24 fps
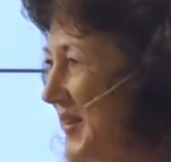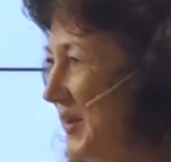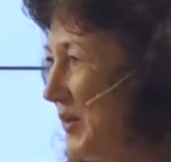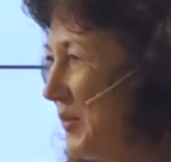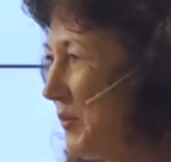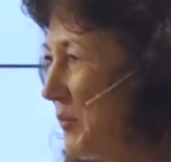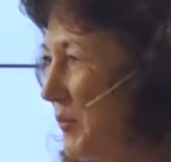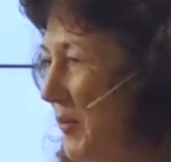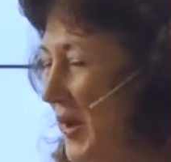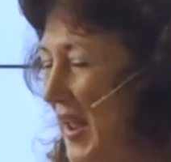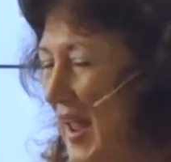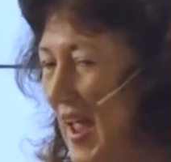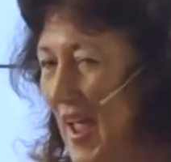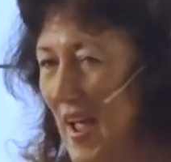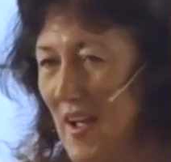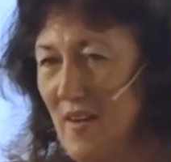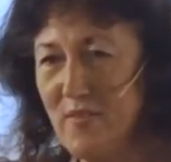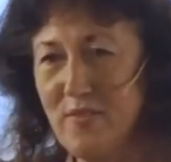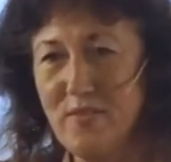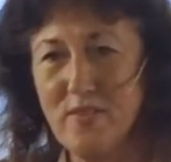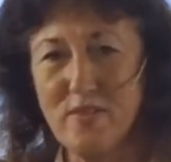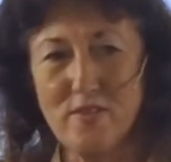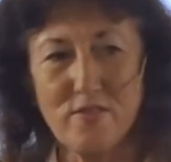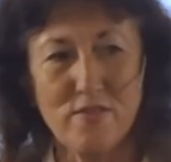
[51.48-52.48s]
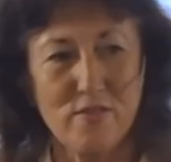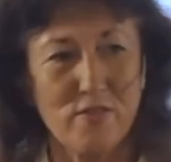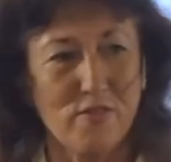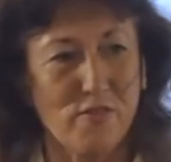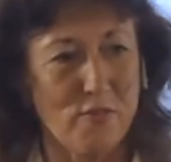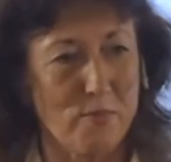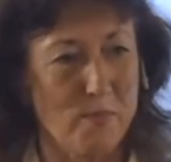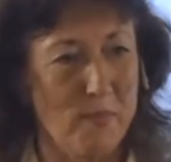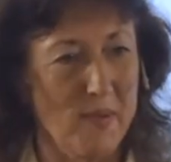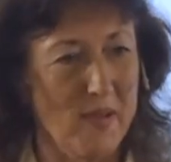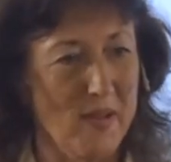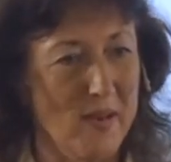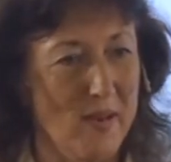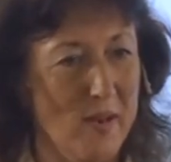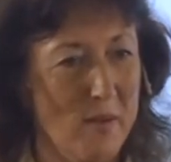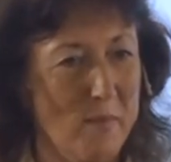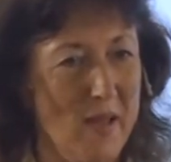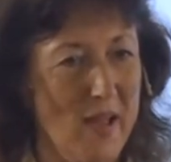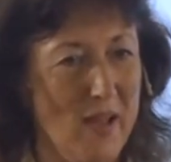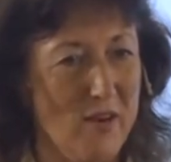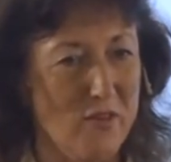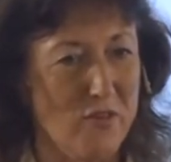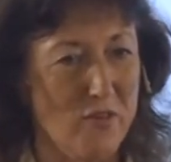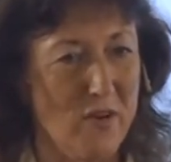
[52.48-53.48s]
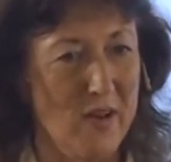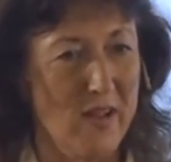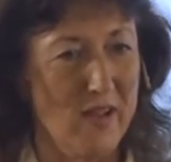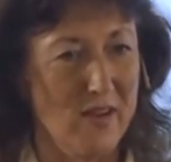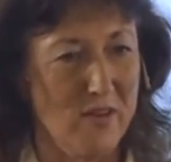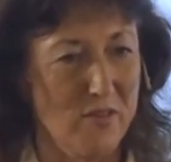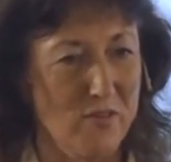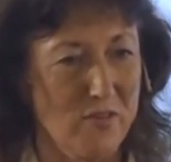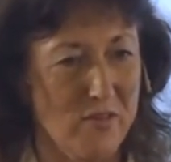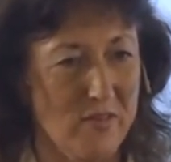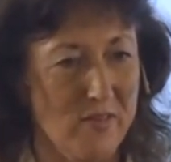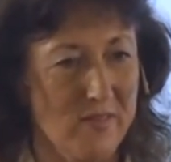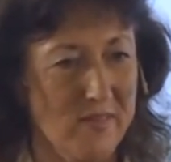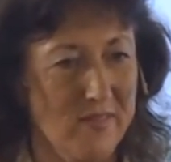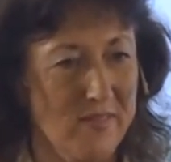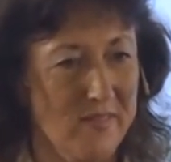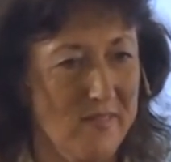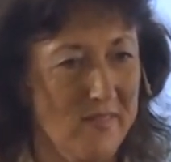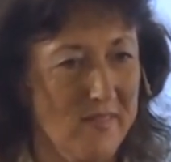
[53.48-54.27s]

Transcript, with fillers: We have to suspend imagination,